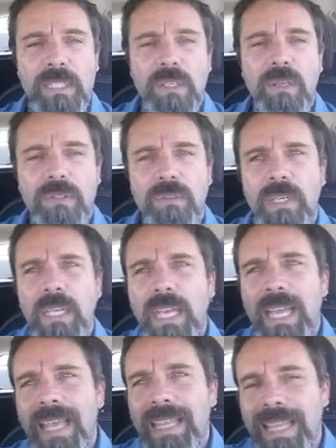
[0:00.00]
commits
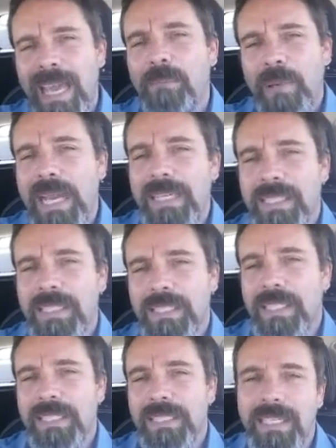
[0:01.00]
adultery. That
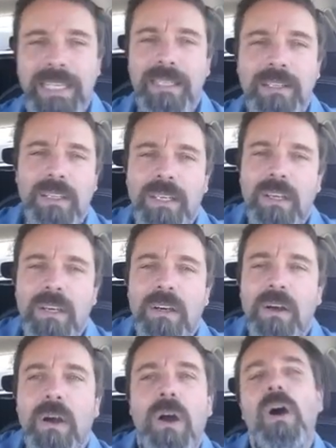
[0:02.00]
passage is
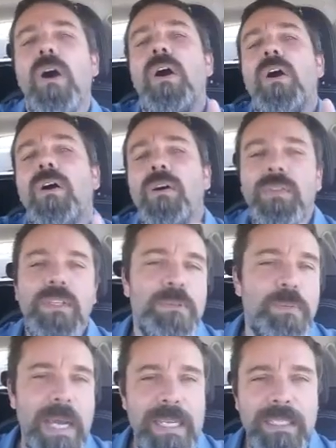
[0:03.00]
in
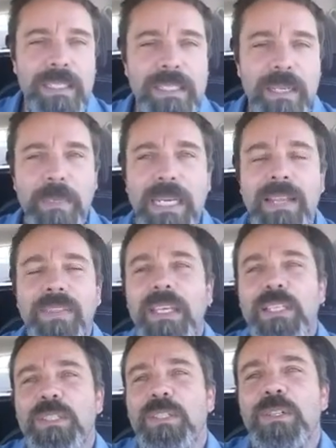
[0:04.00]
all these passages. I mean,
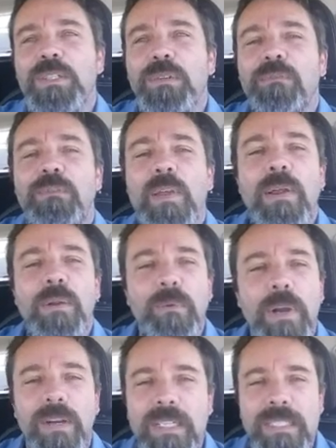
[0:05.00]
I think there's a
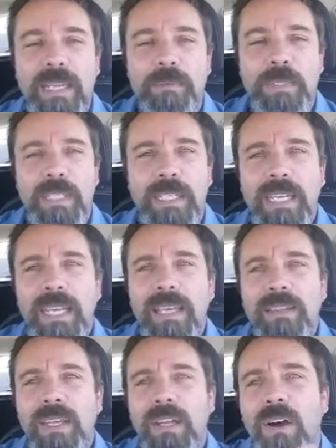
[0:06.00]
very rare
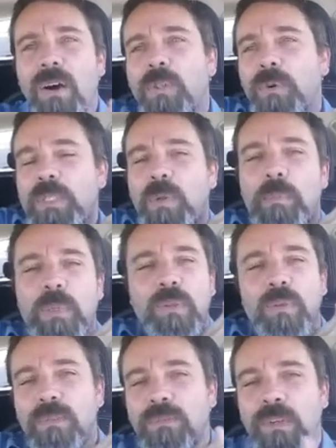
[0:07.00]
exception that all the way
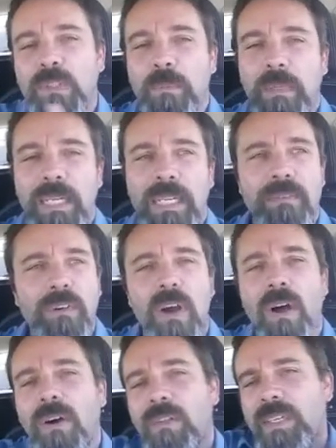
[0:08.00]
sweeping through the first
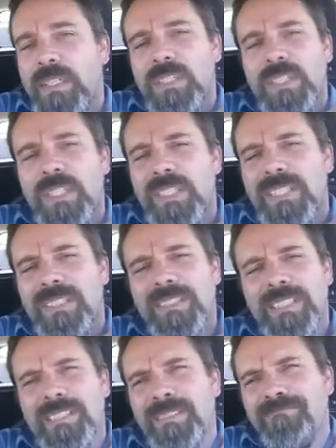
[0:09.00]
millennia of all these
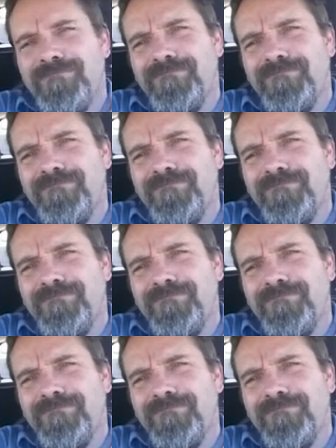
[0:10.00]
just